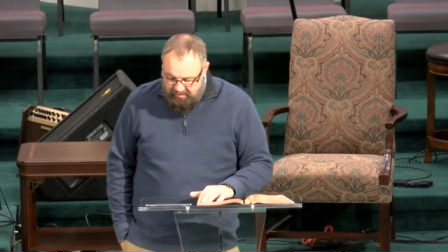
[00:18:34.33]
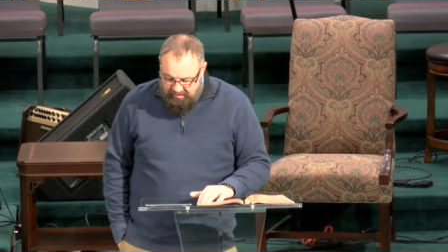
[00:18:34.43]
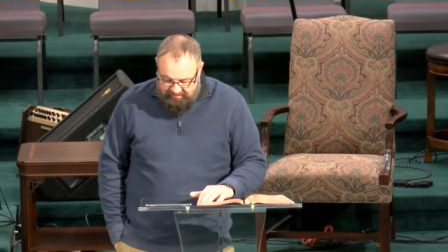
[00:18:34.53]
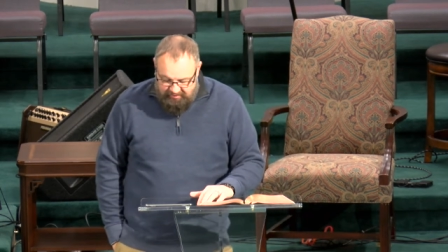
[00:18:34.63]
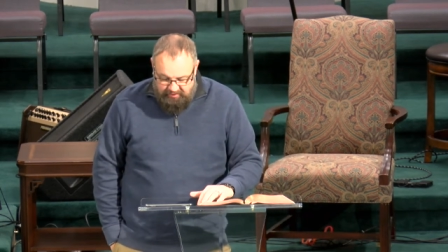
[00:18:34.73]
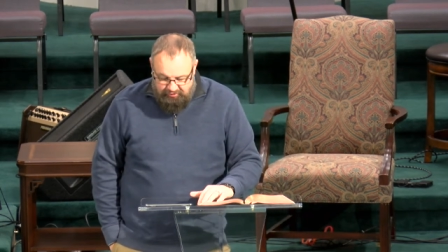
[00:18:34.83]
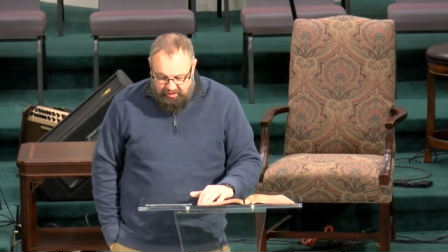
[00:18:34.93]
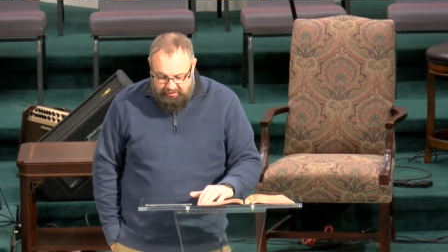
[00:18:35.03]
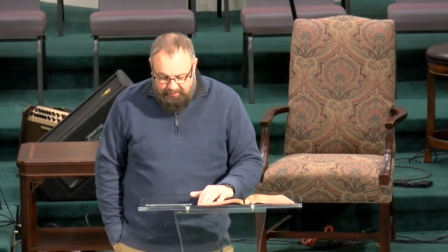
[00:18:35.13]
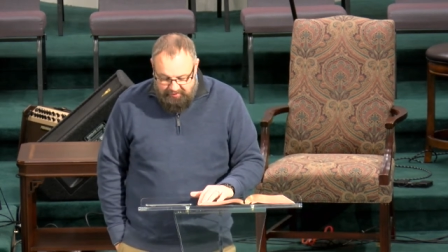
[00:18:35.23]
and then the
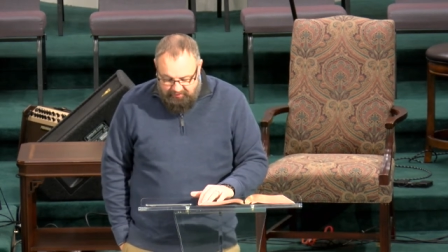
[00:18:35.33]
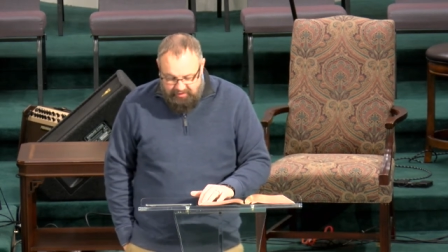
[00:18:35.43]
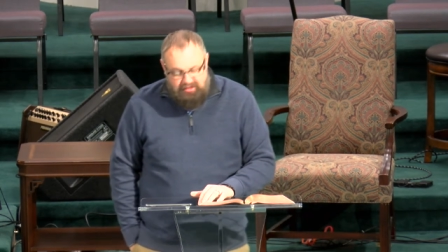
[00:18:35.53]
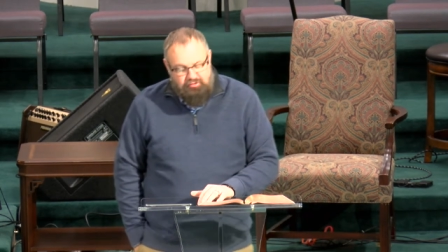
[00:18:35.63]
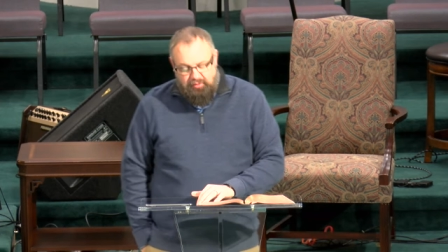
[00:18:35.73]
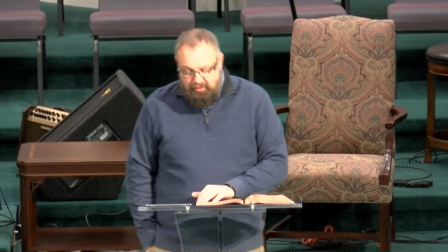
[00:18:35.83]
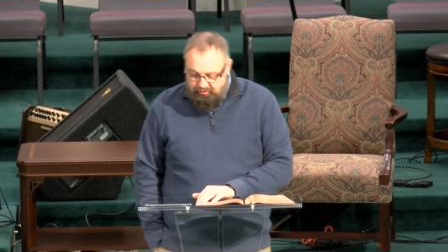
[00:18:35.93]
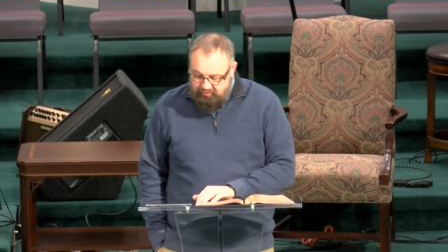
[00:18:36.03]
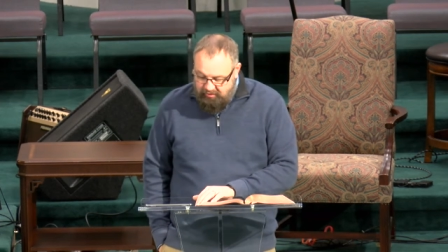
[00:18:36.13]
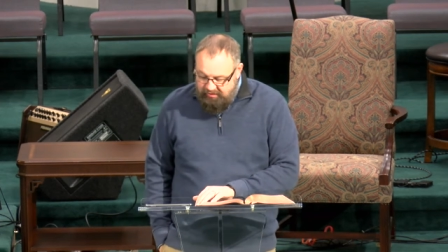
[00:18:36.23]
judgment of Israel,
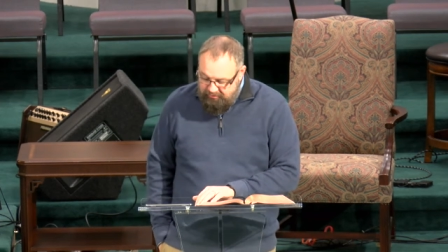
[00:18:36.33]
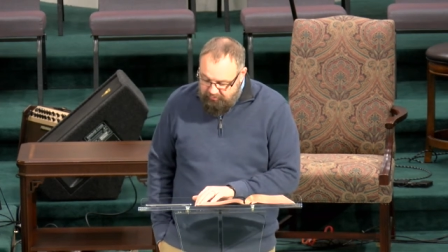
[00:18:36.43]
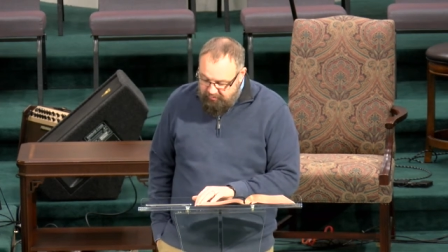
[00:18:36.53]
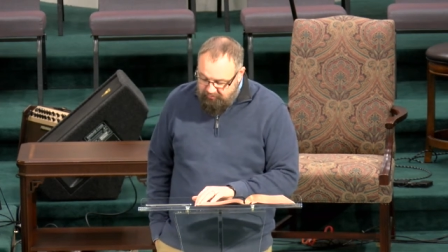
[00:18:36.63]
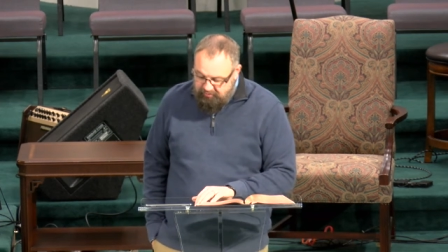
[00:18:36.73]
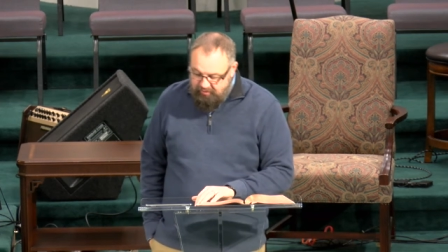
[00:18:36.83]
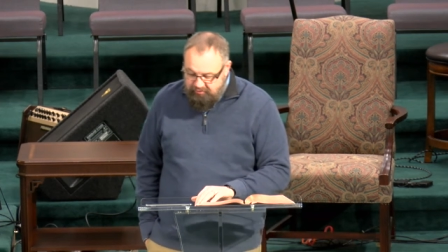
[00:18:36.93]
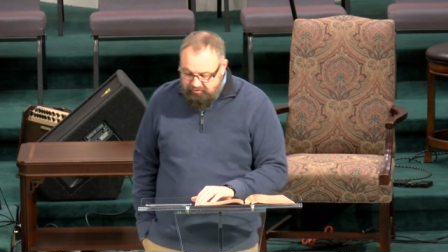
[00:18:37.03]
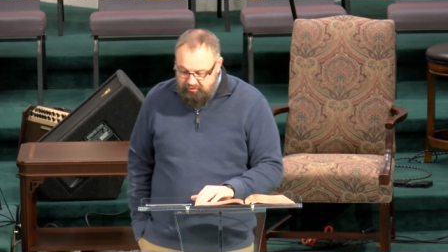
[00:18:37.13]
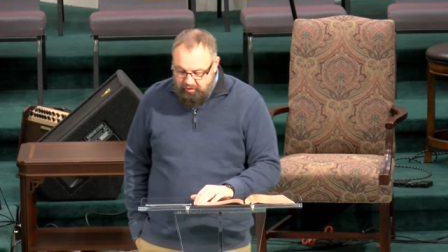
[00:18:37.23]
Israel served
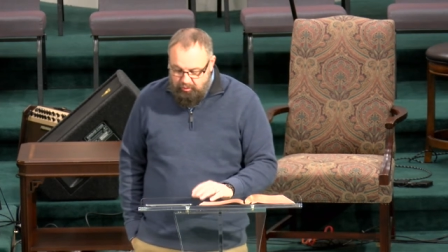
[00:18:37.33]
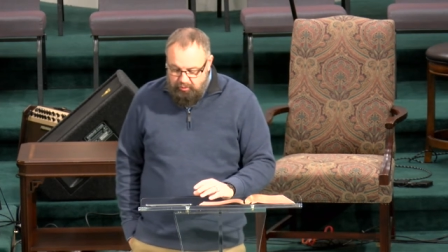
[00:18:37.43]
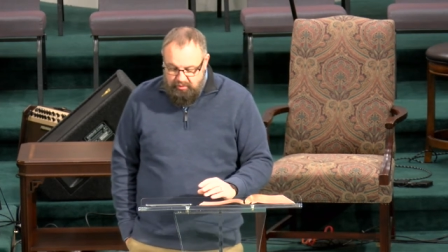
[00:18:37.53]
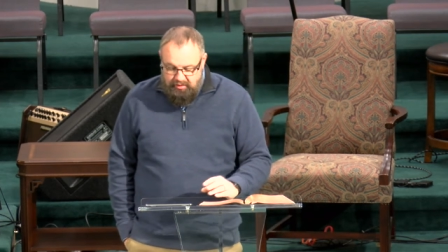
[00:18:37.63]
to show